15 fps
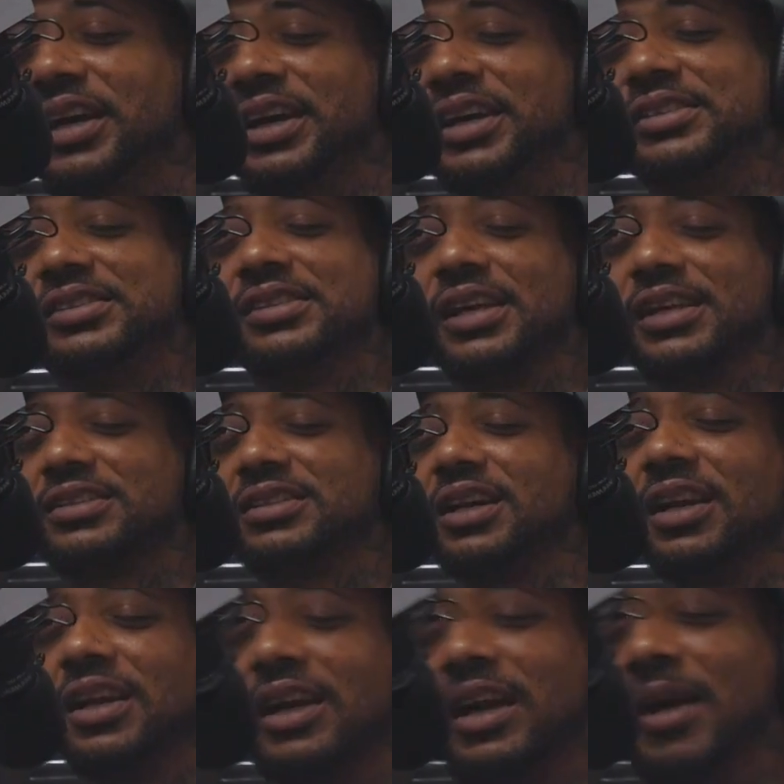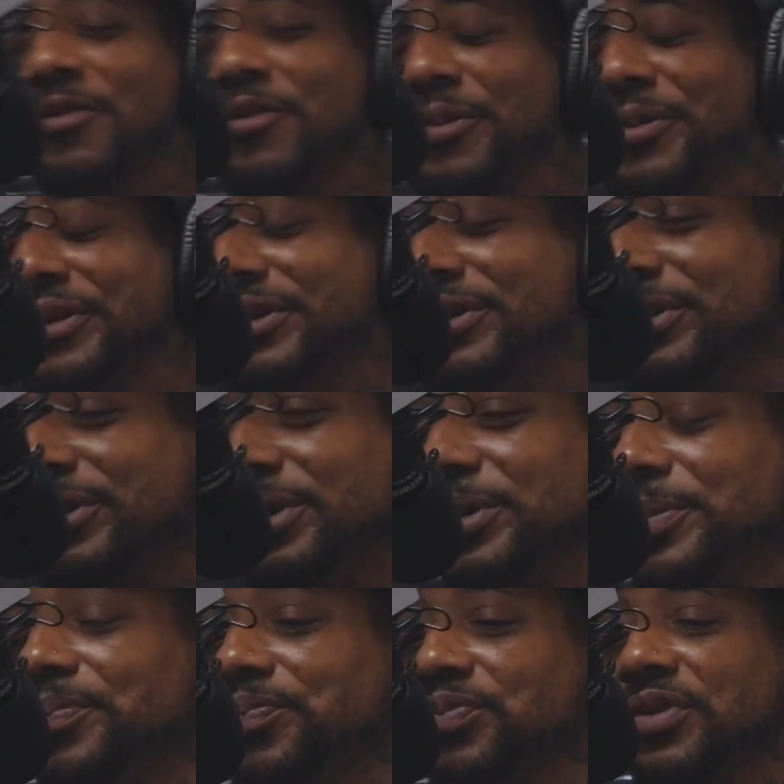It's just like I'm from the hood,
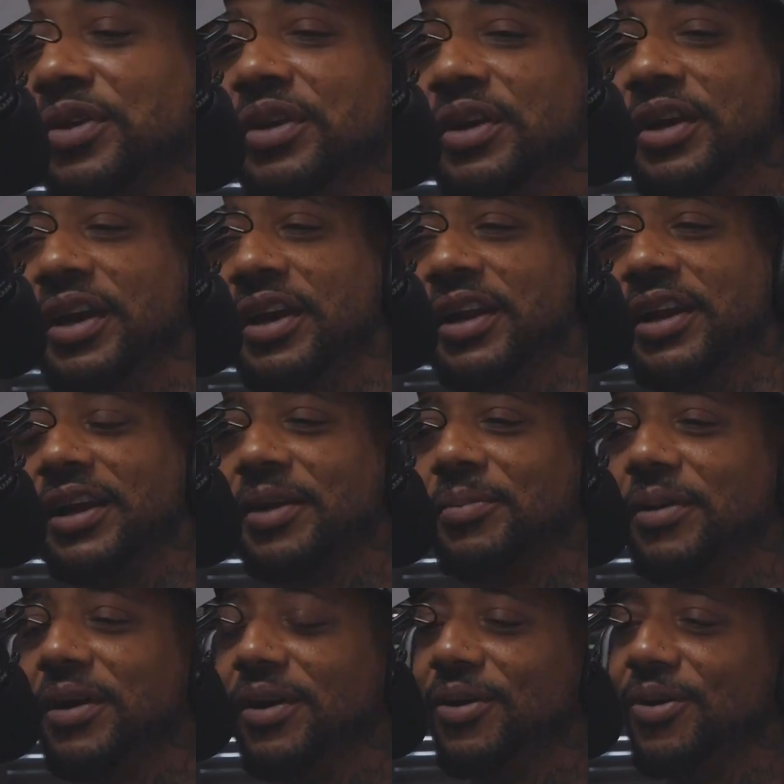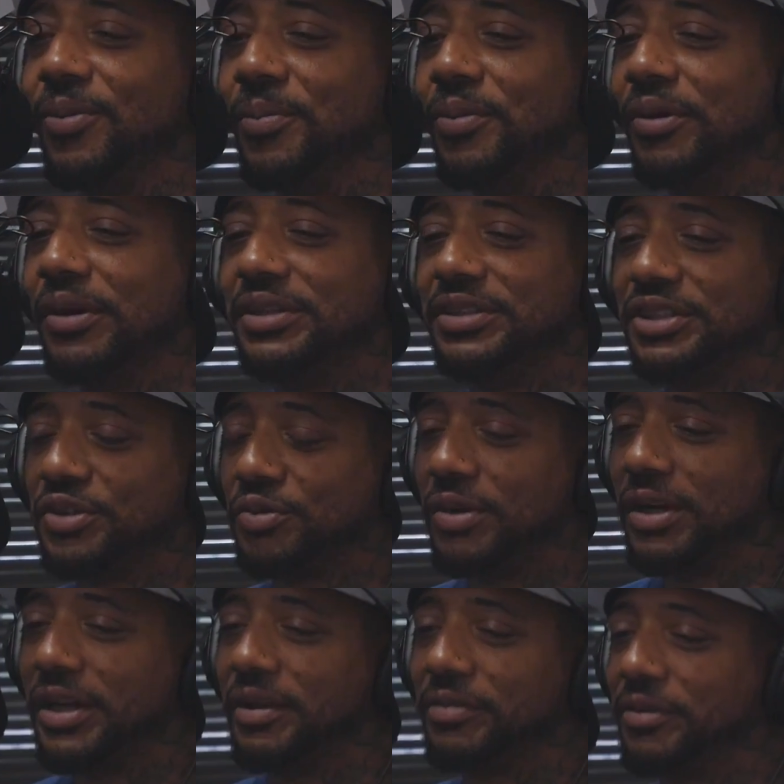and a lot of my homeboys just
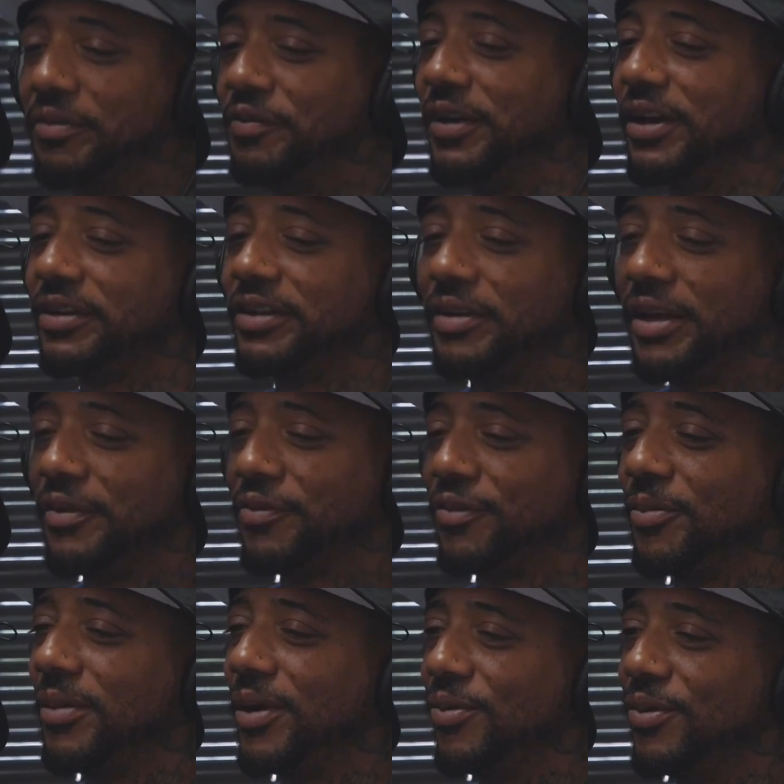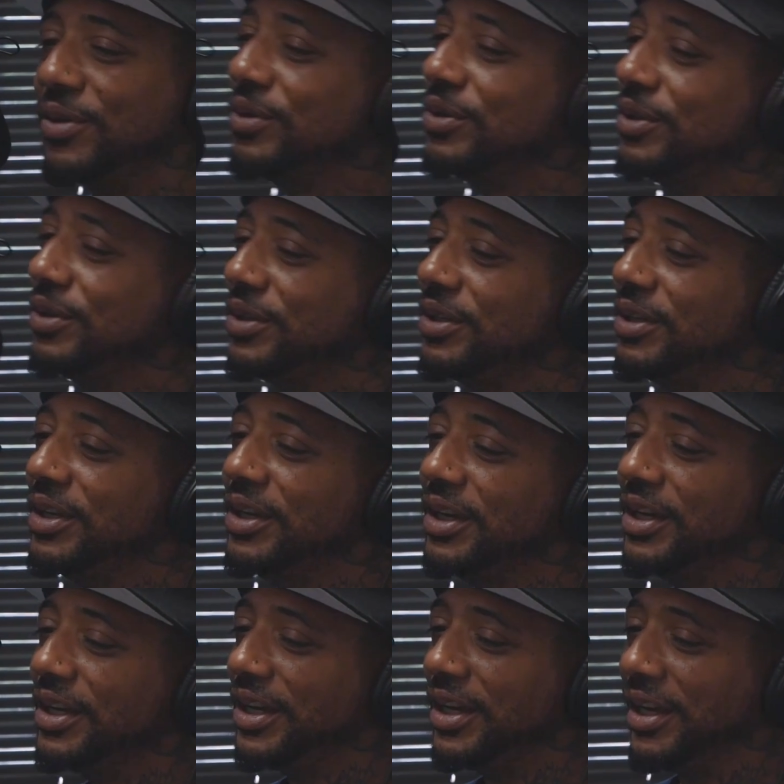ride off the fact that they from our hood,
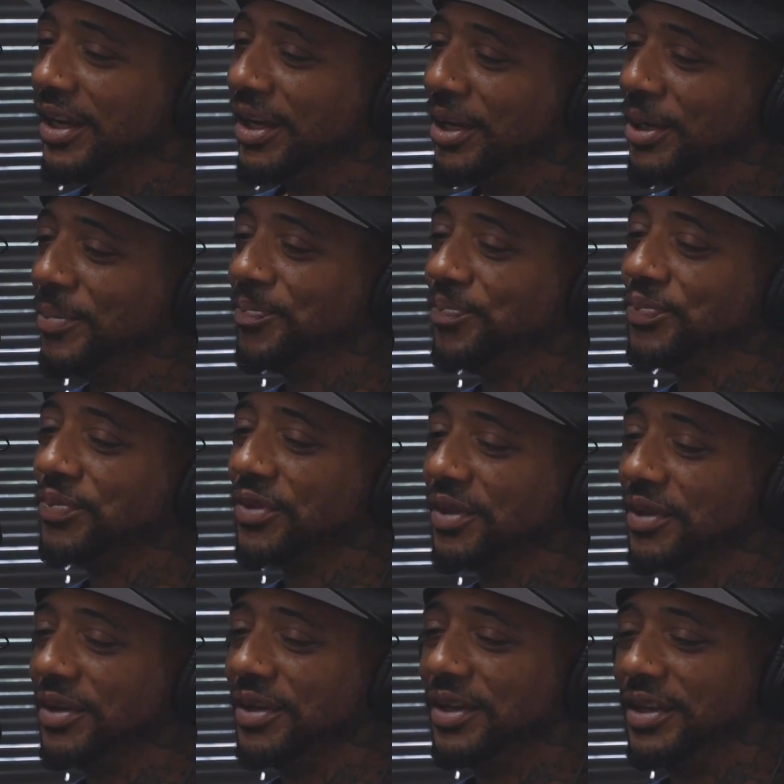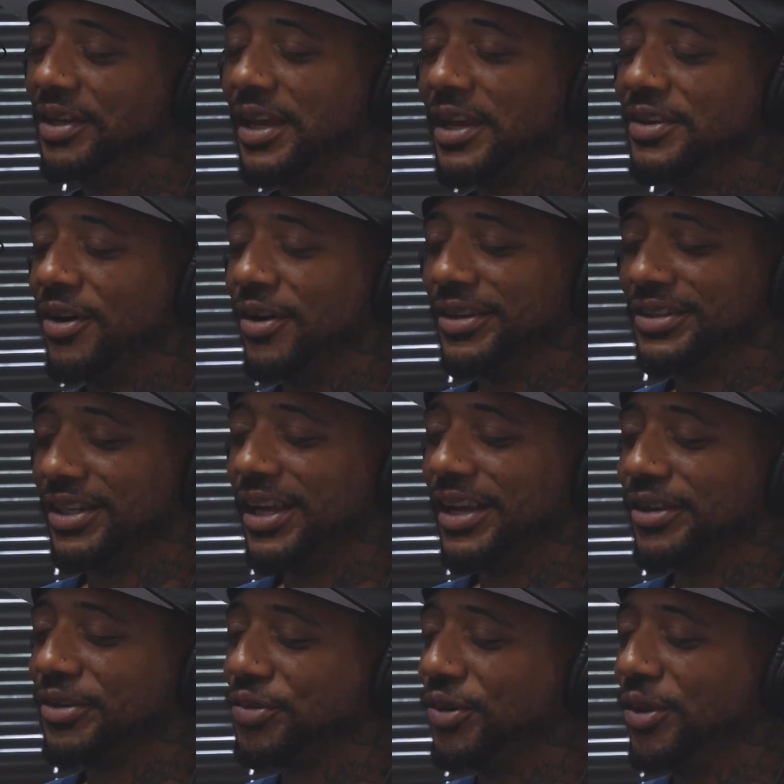and they dodge a lot
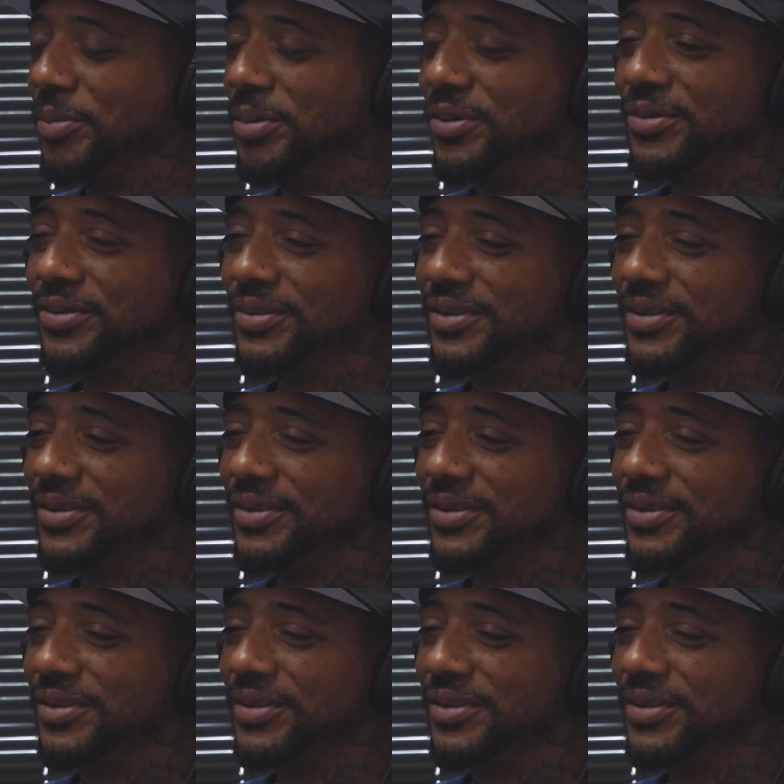of trouble.